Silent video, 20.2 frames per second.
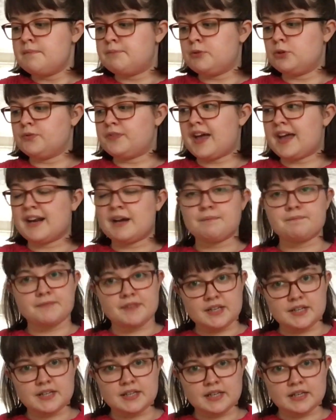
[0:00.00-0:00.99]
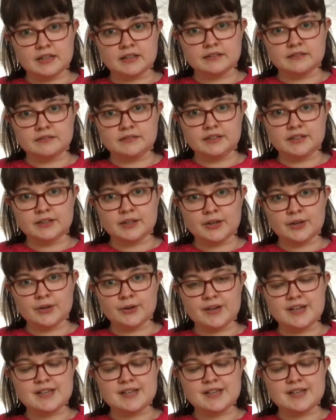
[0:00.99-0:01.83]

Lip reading: but then I'm thinking, you know,